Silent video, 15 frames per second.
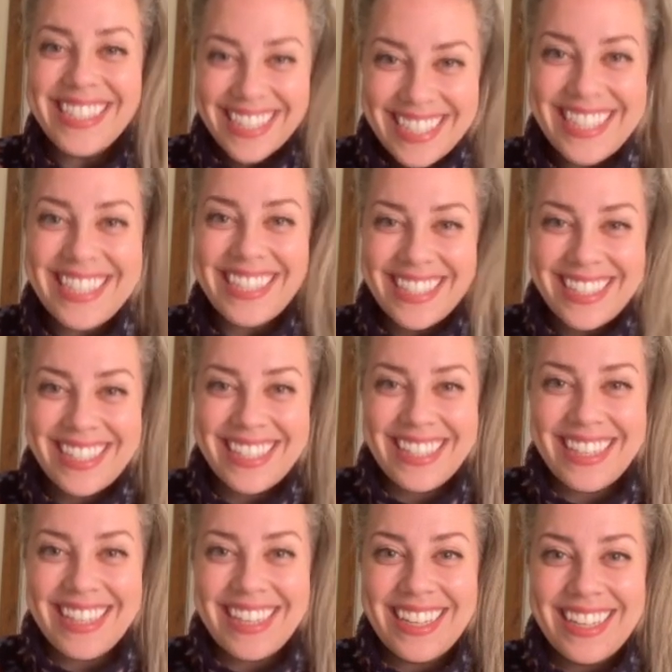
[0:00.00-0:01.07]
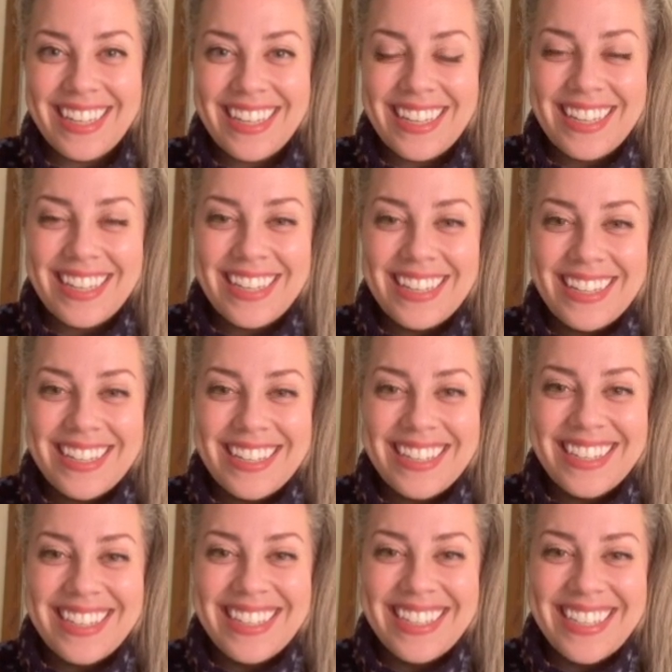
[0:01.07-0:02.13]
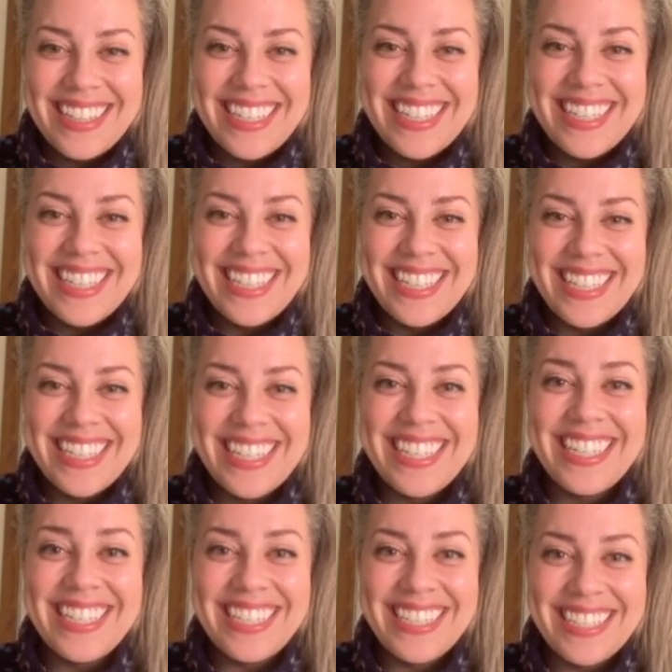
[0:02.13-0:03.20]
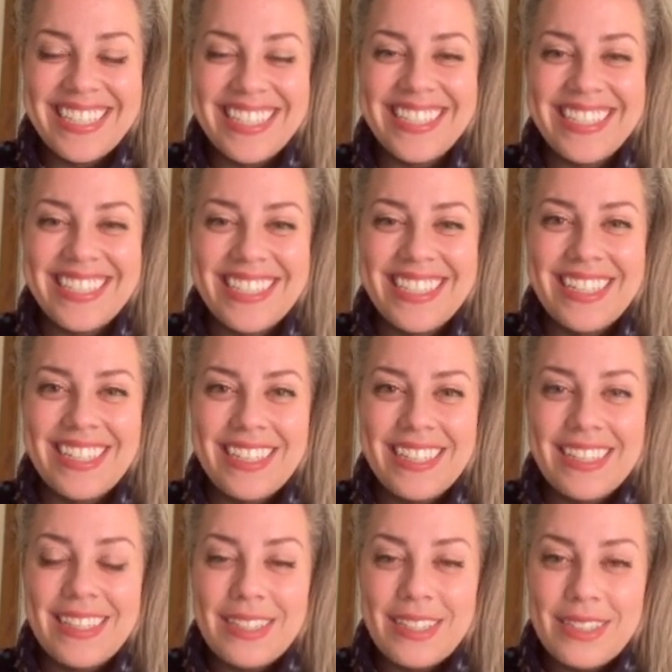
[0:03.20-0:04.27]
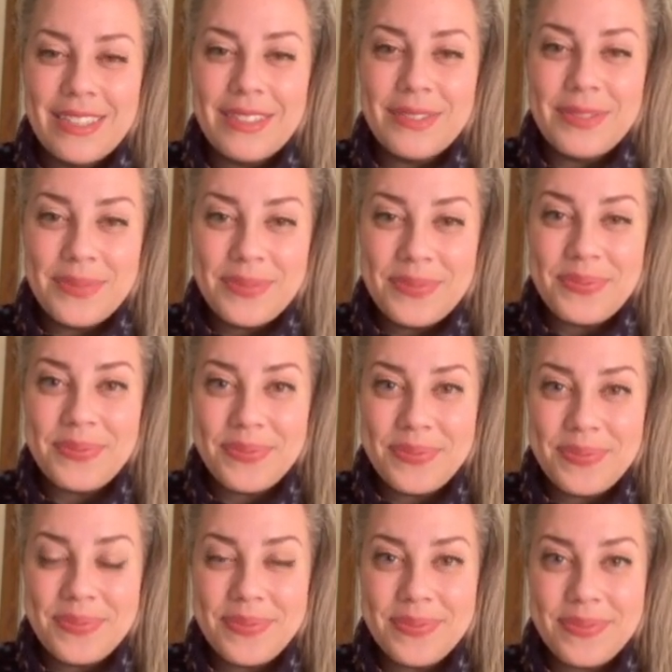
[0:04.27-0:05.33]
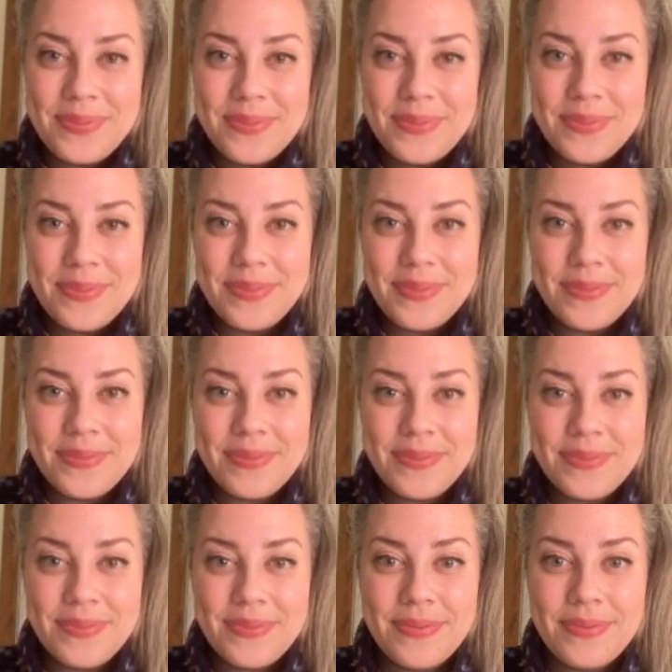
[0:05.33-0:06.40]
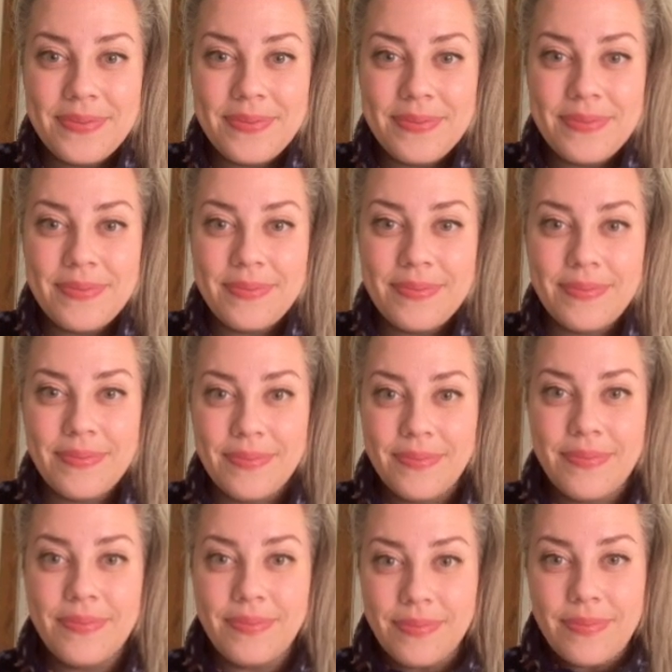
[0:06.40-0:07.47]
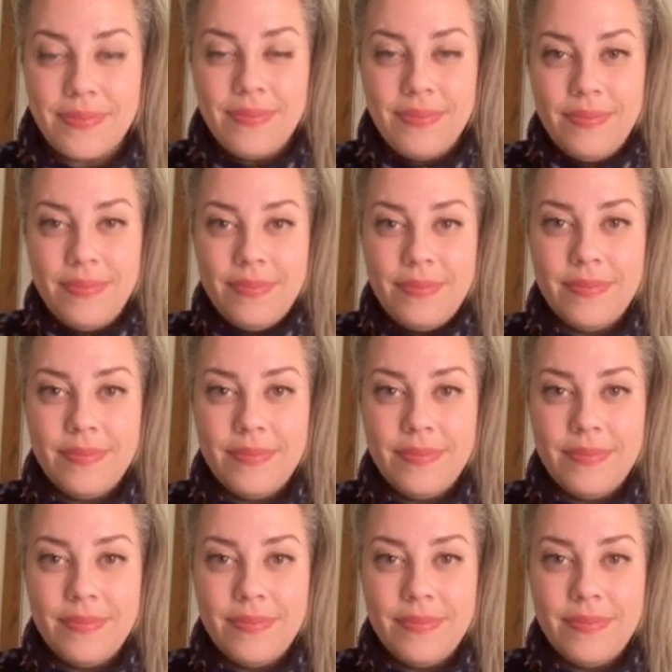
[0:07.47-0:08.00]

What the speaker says: This person isn't speaking.